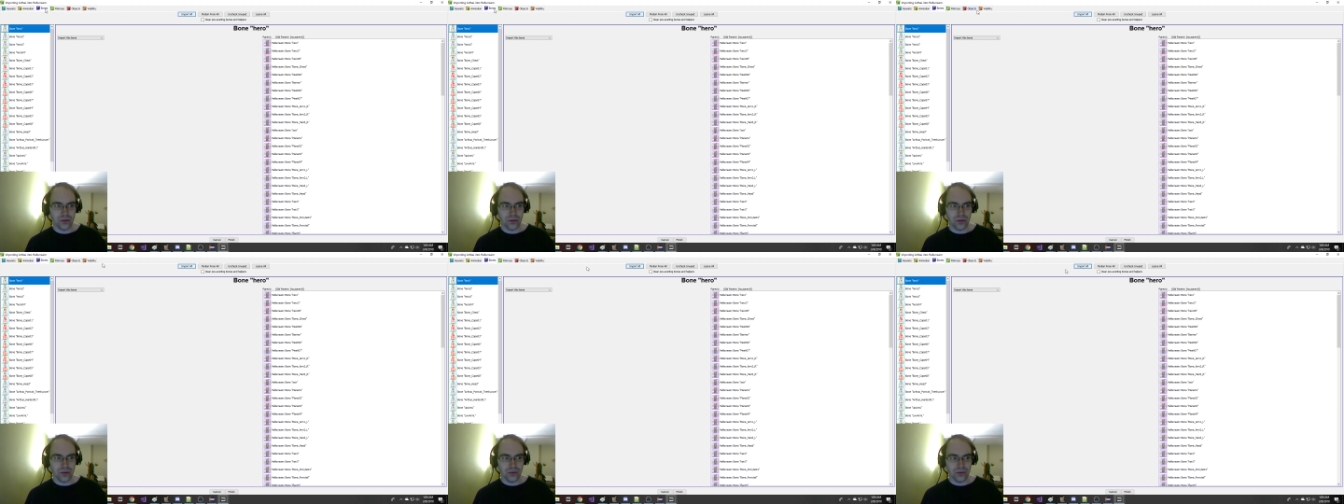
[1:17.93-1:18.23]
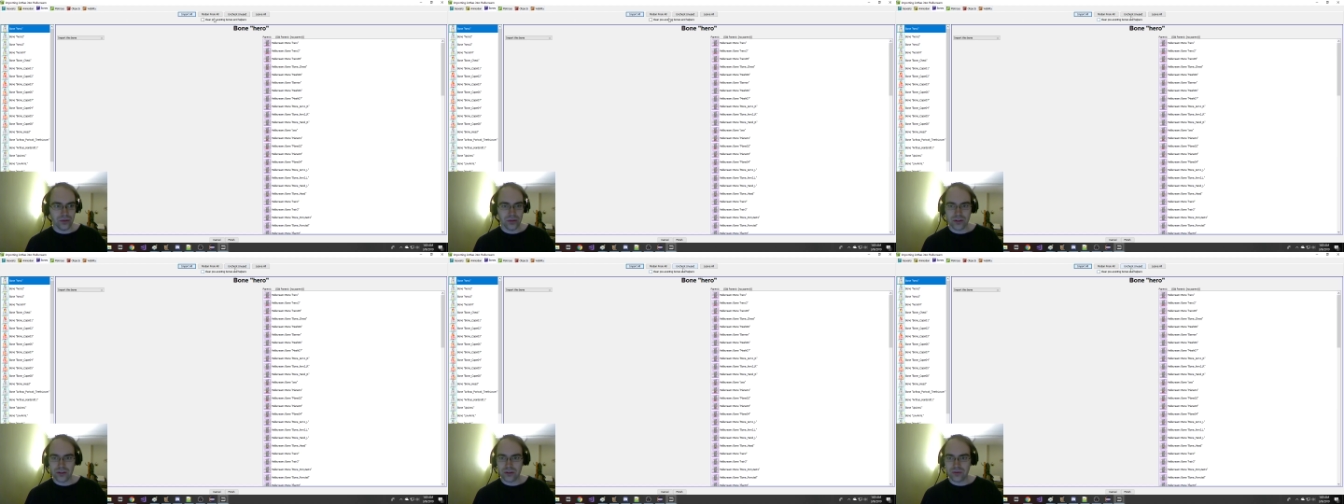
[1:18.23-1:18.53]
or at
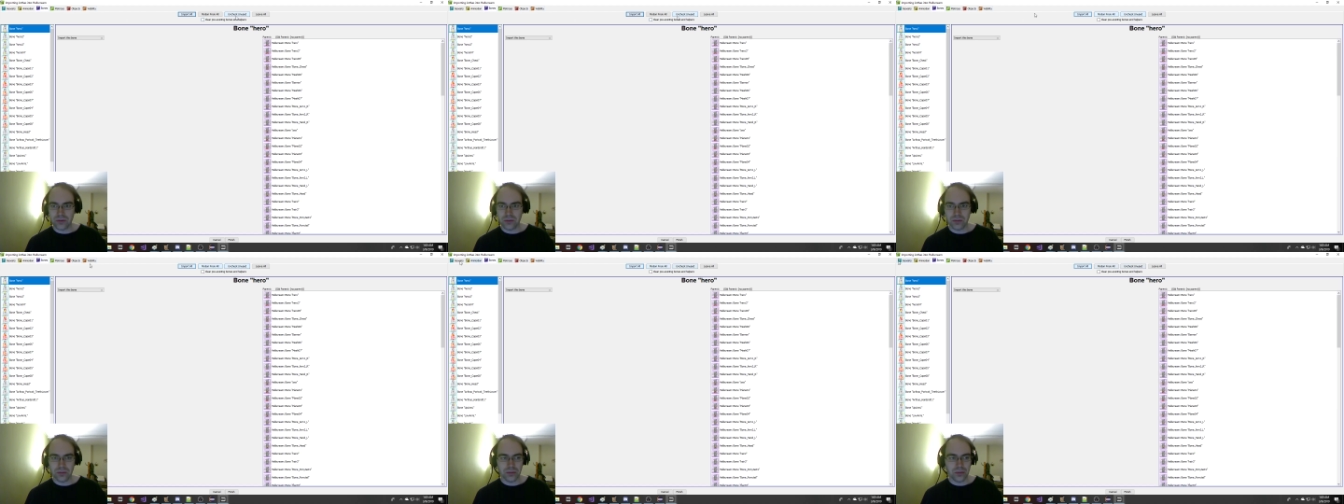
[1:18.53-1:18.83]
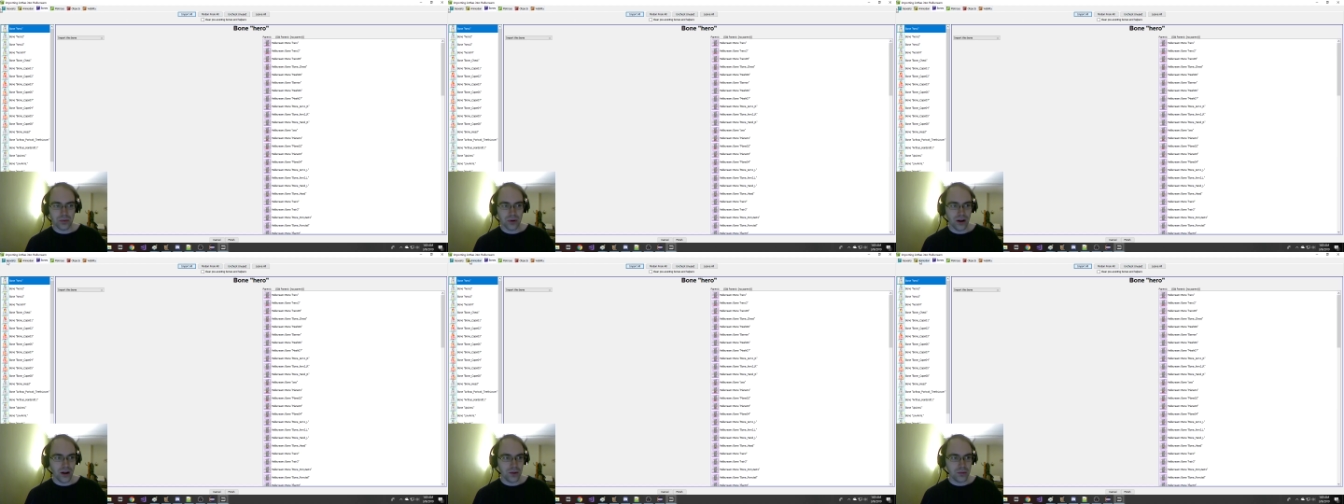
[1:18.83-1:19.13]
first we
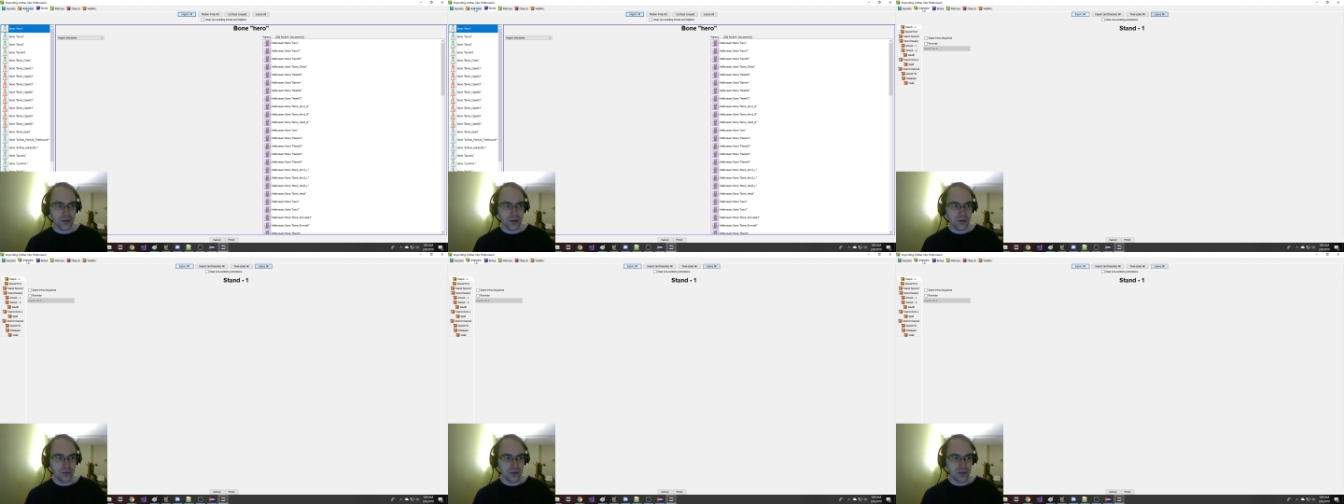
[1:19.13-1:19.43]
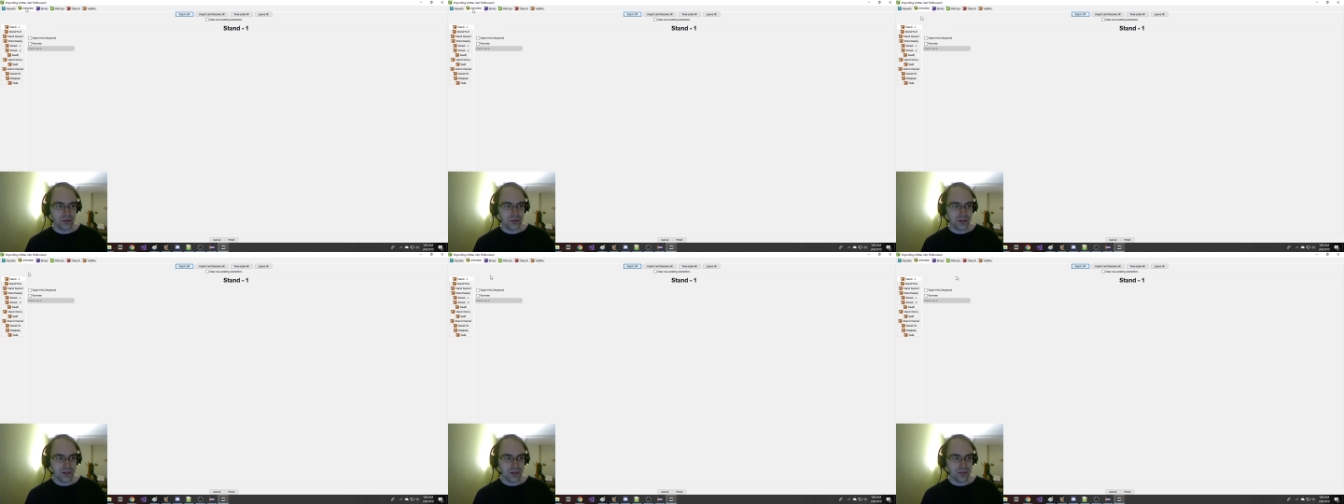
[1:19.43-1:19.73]
probably want to
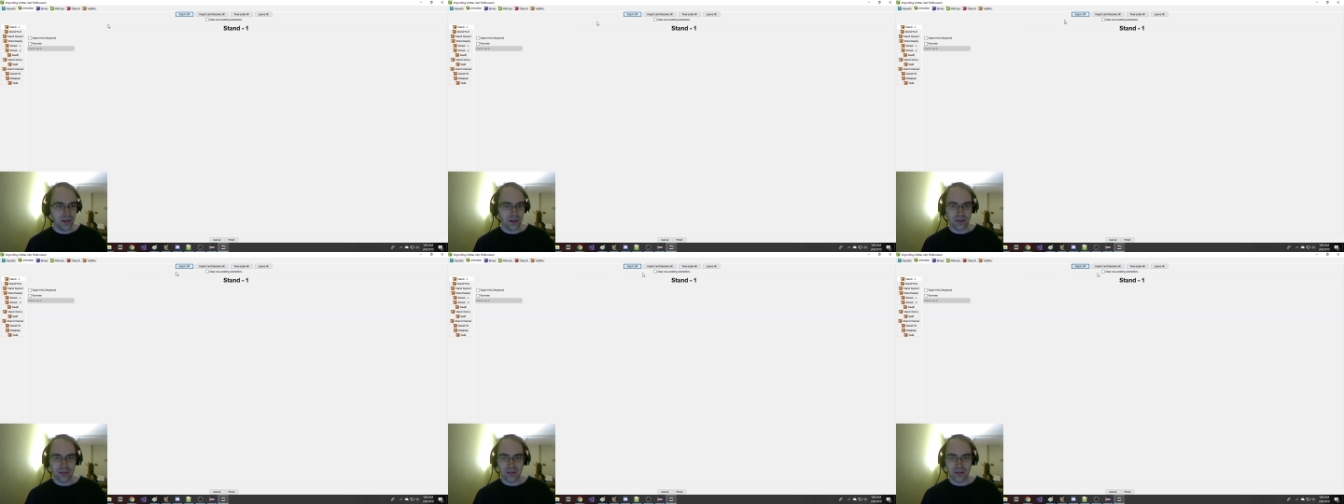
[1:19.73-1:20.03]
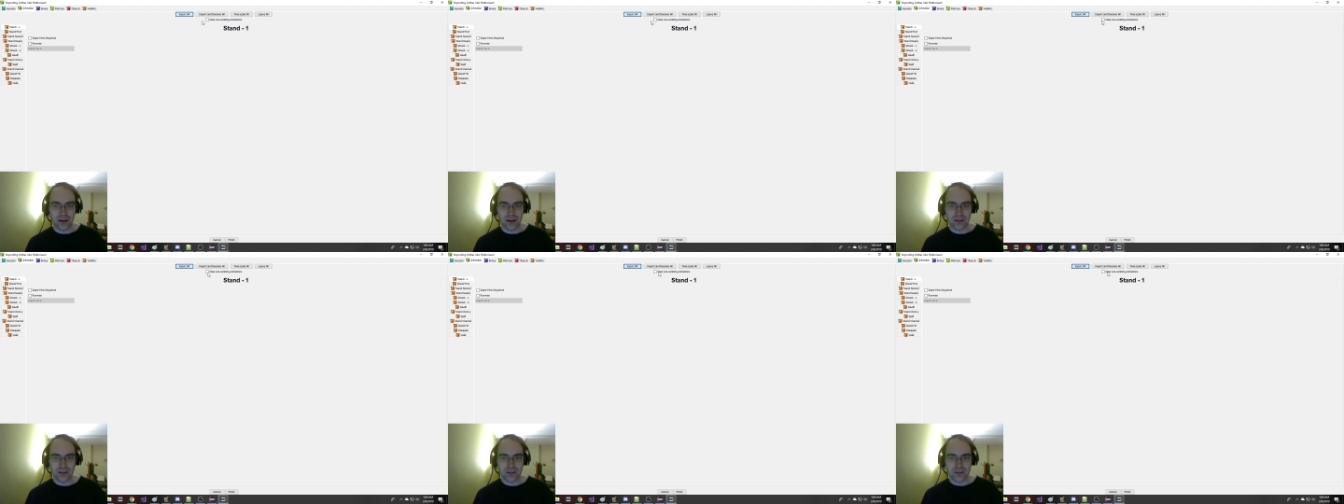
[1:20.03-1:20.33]
leave out a
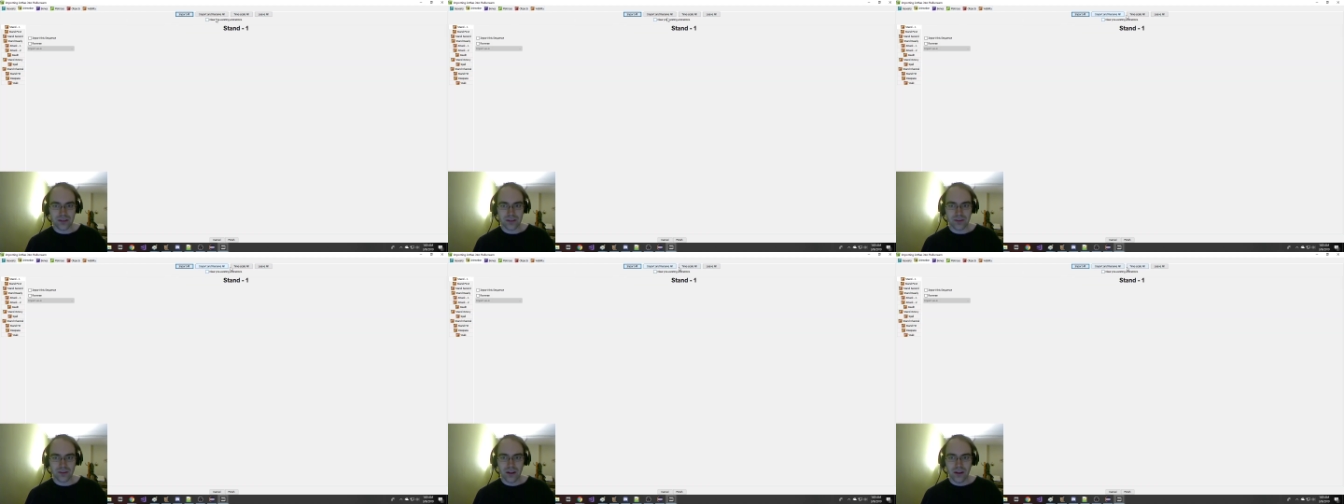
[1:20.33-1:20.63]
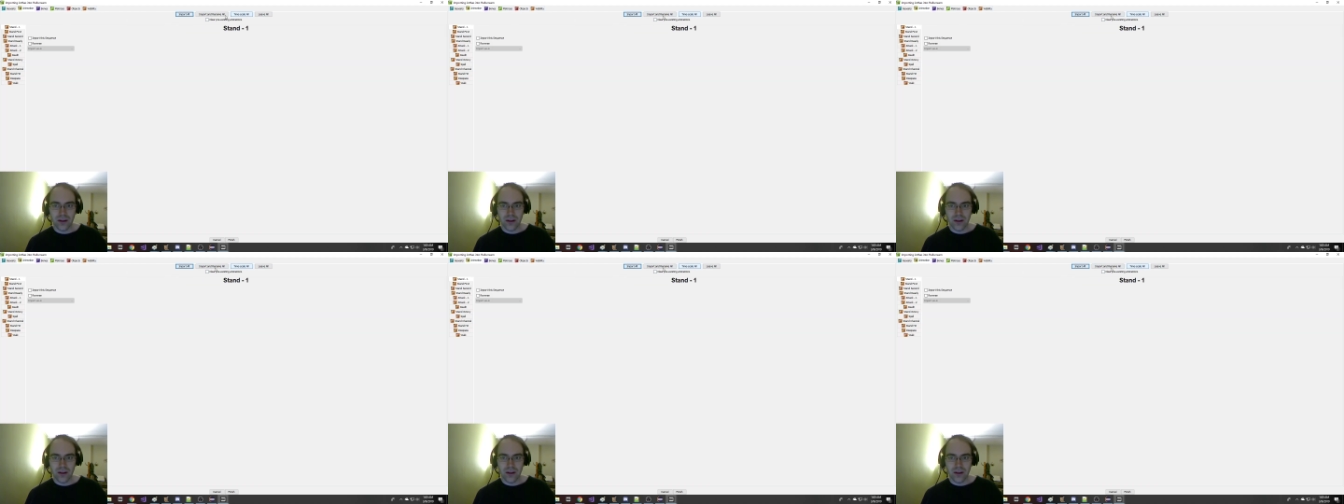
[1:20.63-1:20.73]
lot of this stuff.